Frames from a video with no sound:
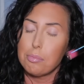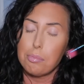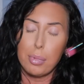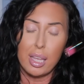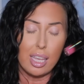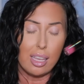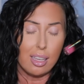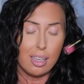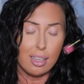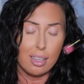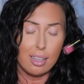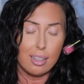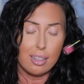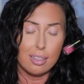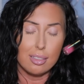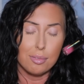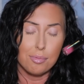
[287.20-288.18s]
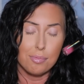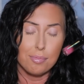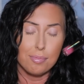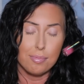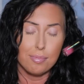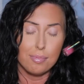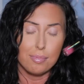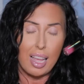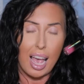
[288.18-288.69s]
pink.
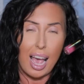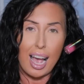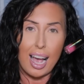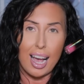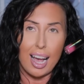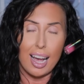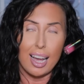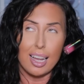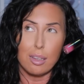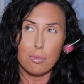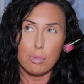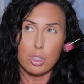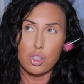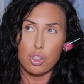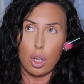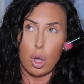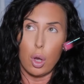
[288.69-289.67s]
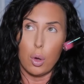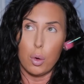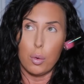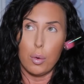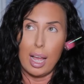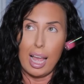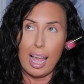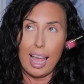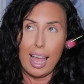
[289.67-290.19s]
I'm
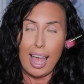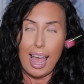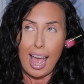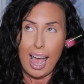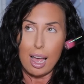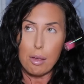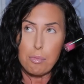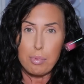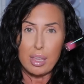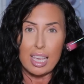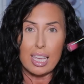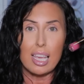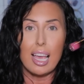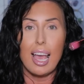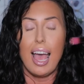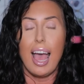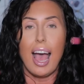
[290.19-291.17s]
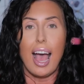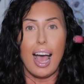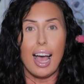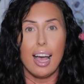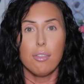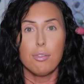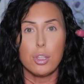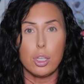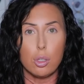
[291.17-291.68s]
so happy. I
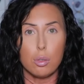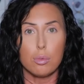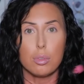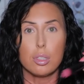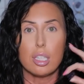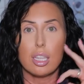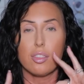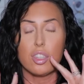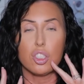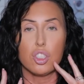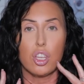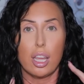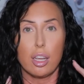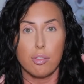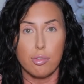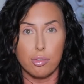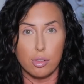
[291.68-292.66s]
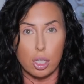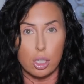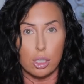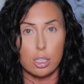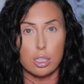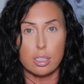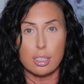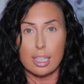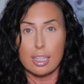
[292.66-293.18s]
have used the shade
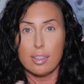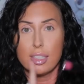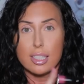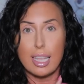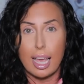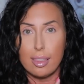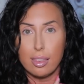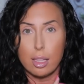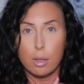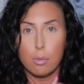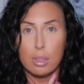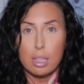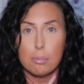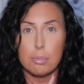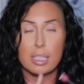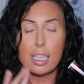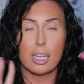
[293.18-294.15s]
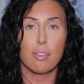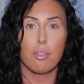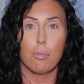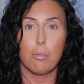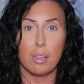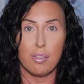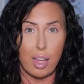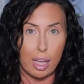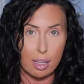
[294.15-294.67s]
Flirt in the satin liquid lipstick
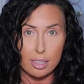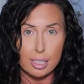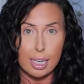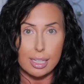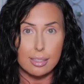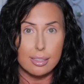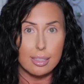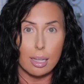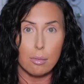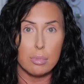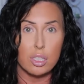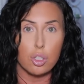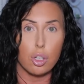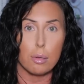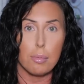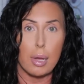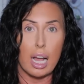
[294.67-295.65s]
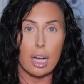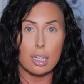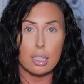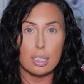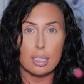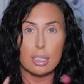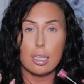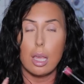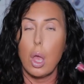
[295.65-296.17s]
from the Valentine's Day mystery
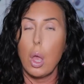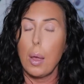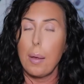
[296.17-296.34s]
box